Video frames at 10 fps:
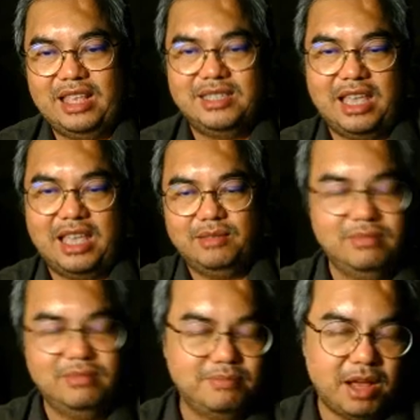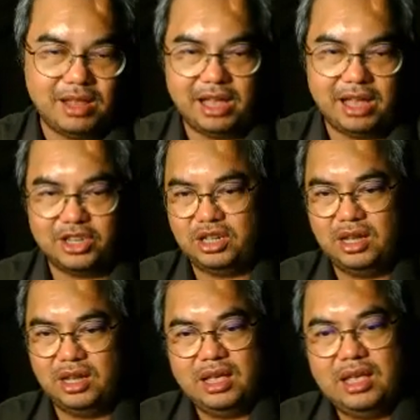That's at Marble Arch.
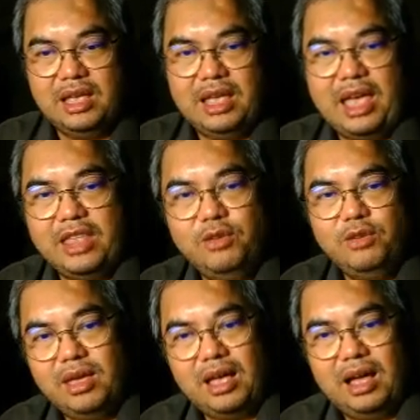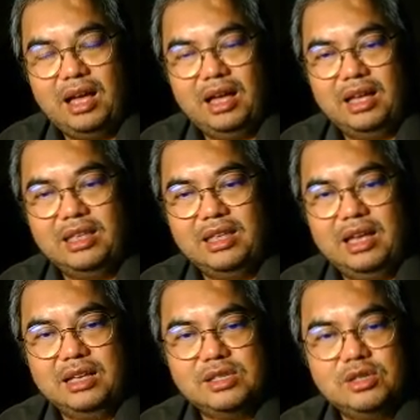Anyway,
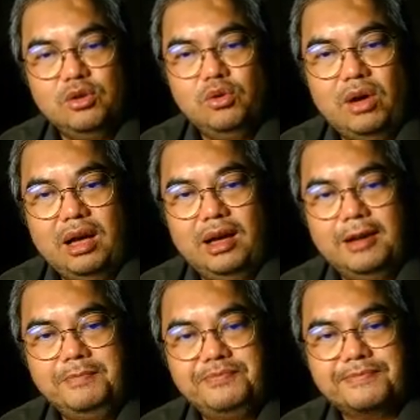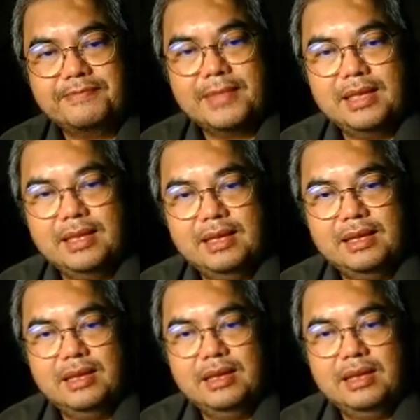so
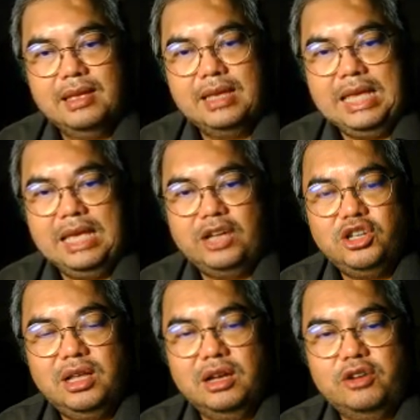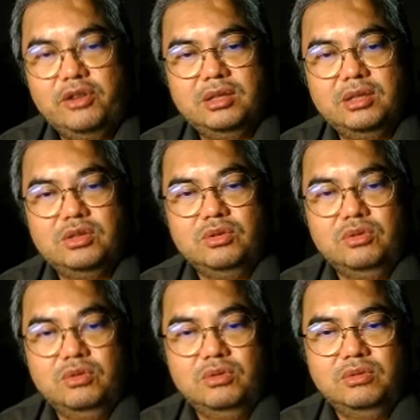he actually agreed
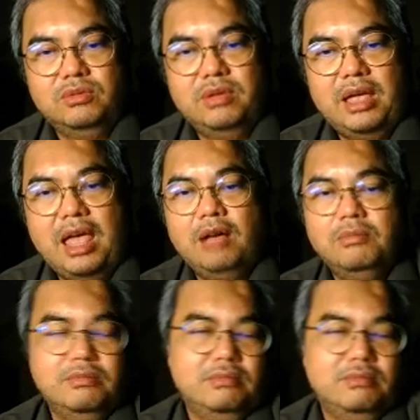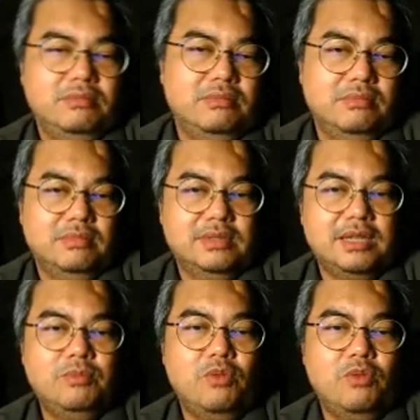to help
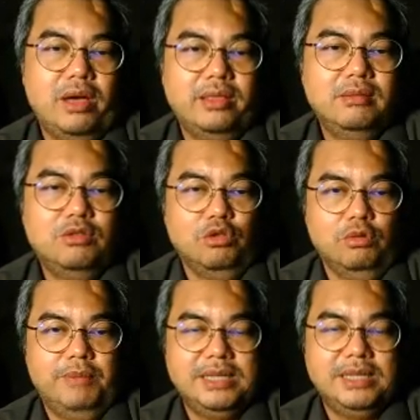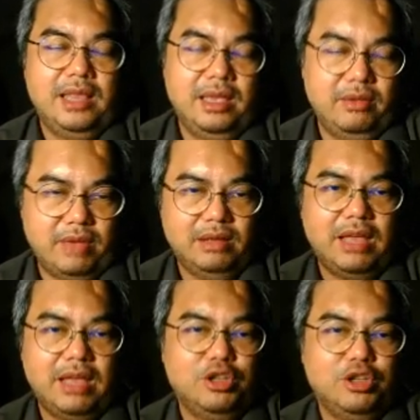someone to basically, well,
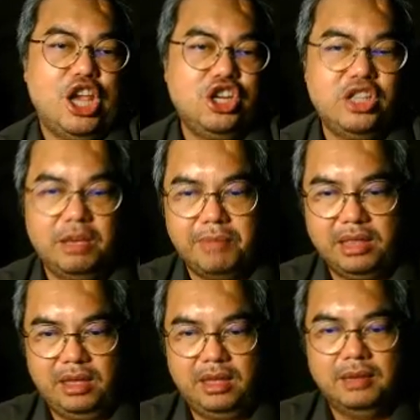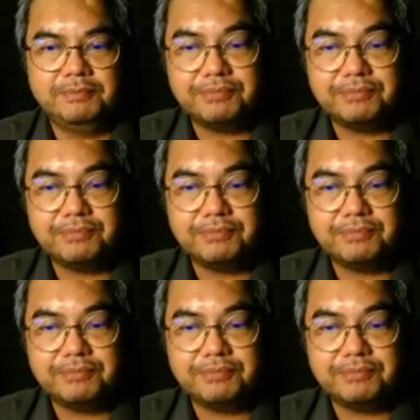help to change their money.